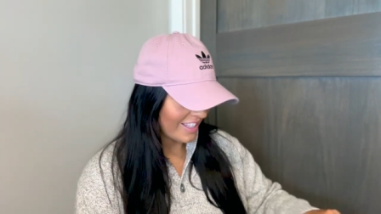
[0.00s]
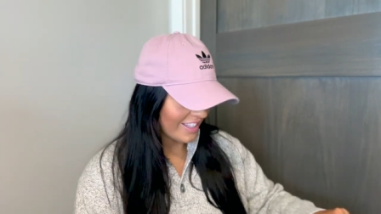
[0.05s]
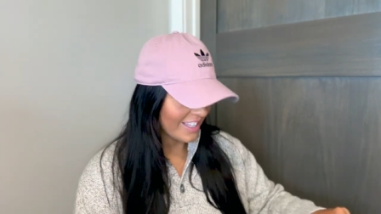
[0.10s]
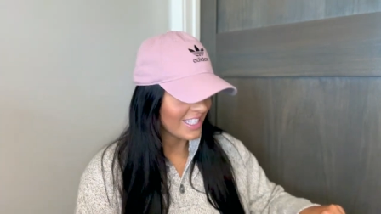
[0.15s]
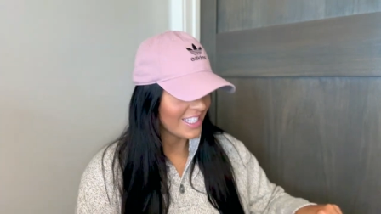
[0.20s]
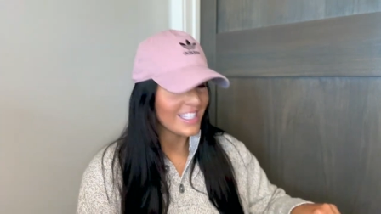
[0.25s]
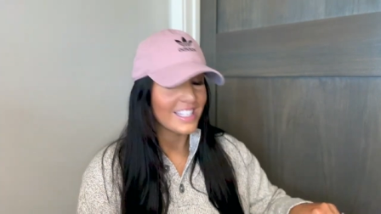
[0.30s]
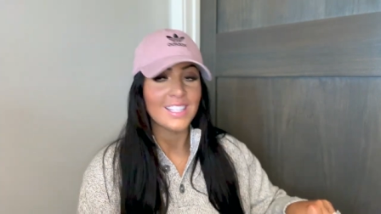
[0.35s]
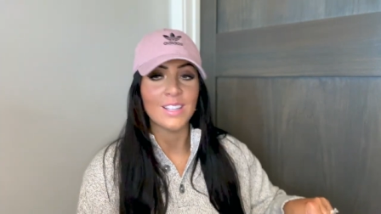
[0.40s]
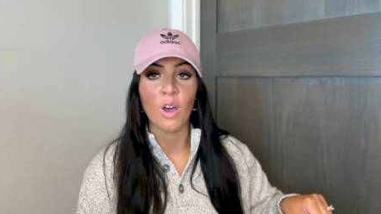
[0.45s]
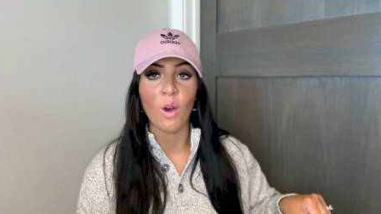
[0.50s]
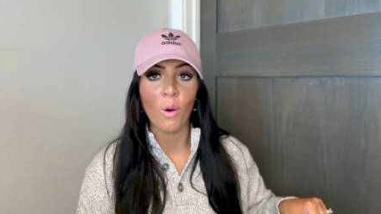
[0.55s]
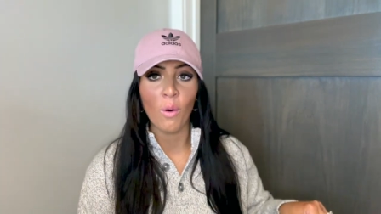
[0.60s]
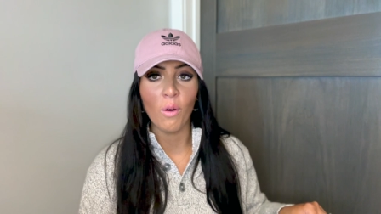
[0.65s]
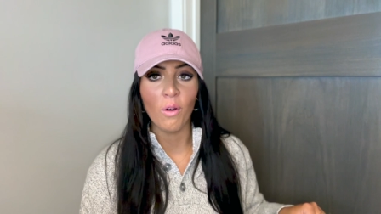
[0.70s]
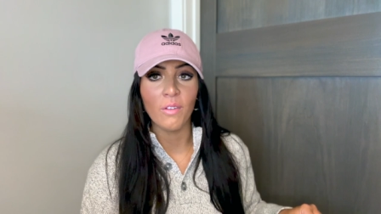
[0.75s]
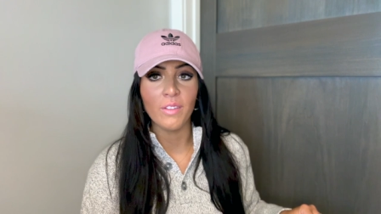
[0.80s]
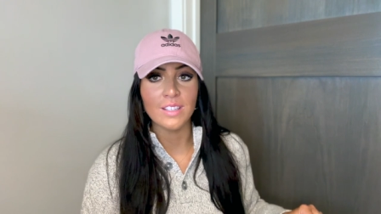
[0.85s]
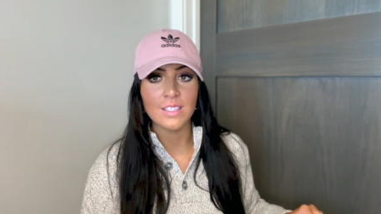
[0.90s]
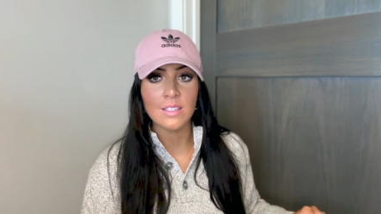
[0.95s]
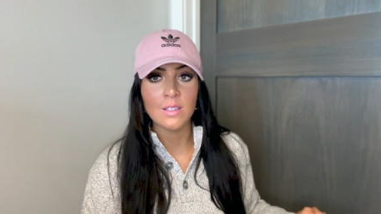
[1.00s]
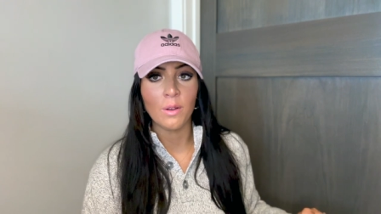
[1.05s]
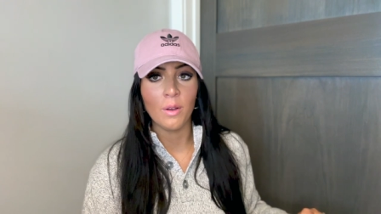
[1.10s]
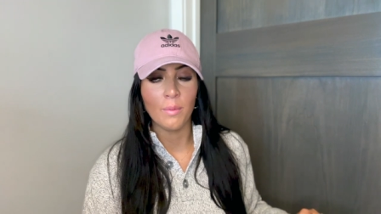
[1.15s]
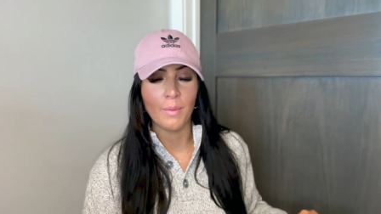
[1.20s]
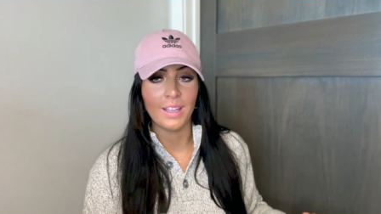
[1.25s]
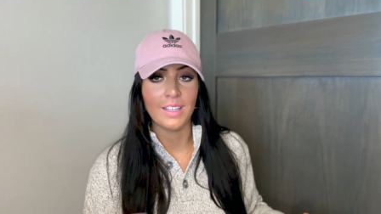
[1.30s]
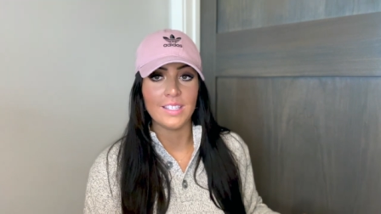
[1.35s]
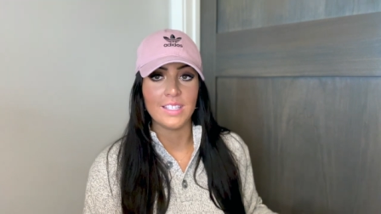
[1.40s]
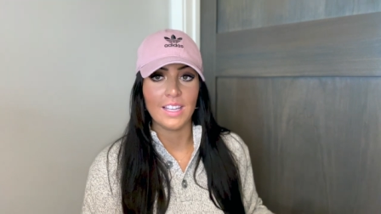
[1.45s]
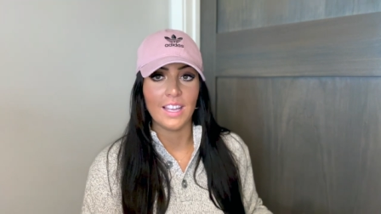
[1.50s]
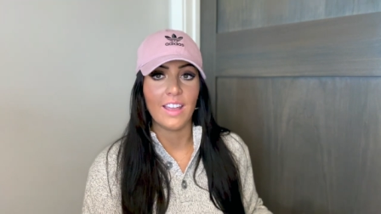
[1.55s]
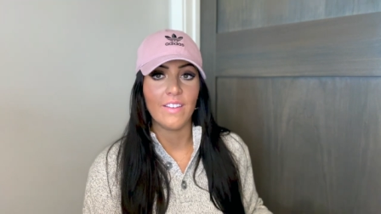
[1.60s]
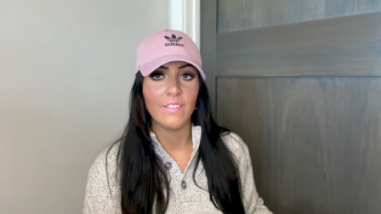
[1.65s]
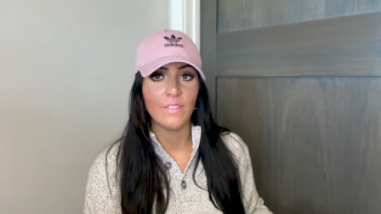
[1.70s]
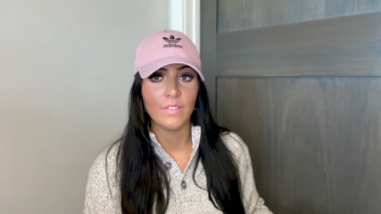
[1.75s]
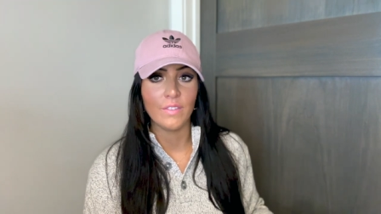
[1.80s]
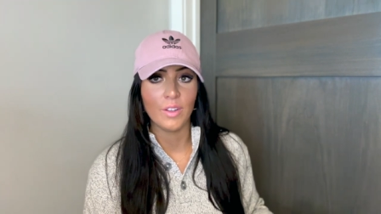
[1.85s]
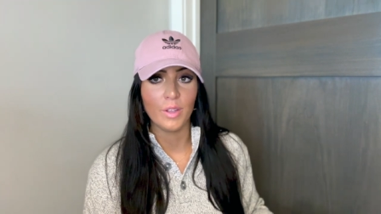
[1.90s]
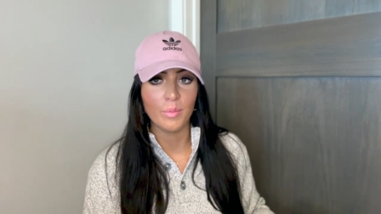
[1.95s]
This is a whole mess. See, I
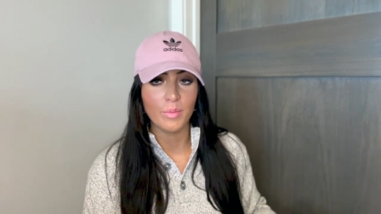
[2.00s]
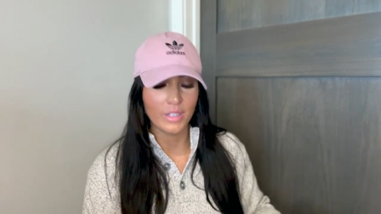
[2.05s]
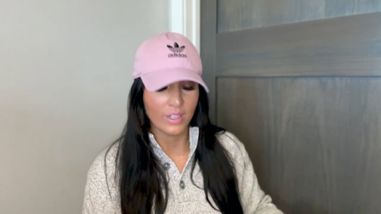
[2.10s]
haven't filmed in